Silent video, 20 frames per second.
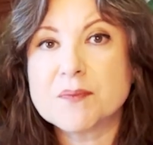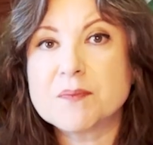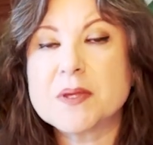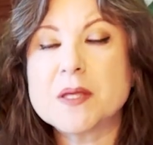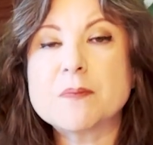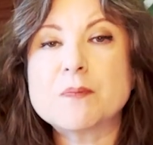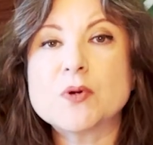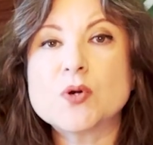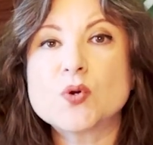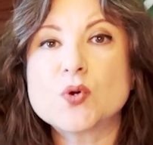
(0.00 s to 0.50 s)

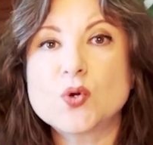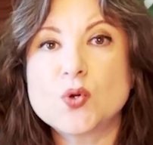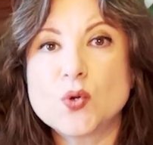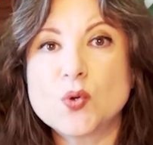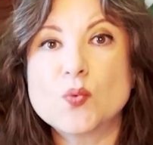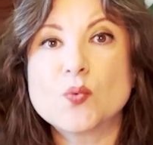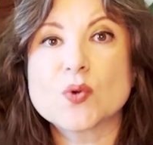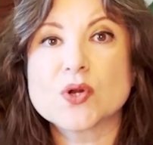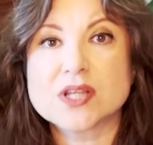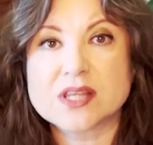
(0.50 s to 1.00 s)
people
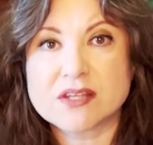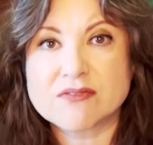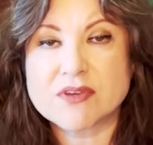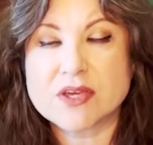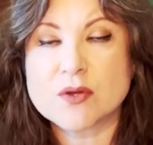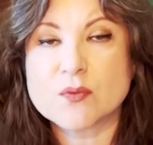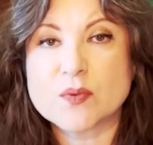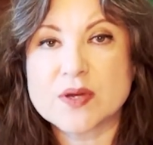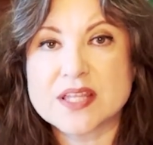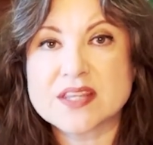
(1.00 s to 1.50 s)
who were
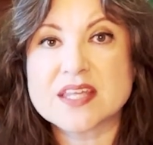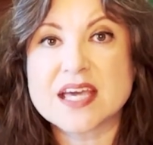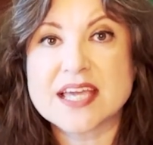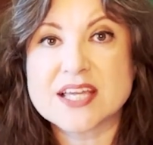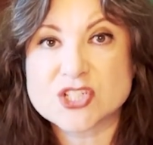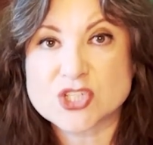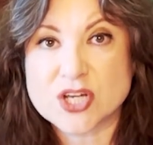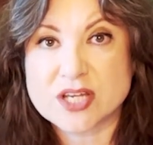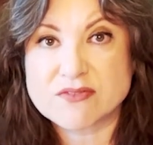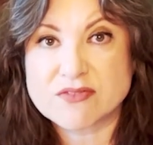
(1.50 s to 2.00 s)
living with
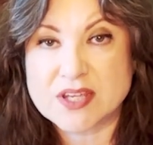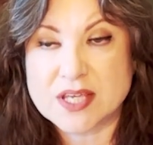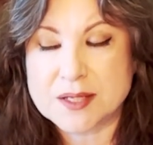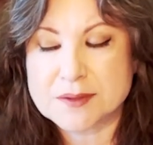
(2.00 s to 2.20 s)
HIV.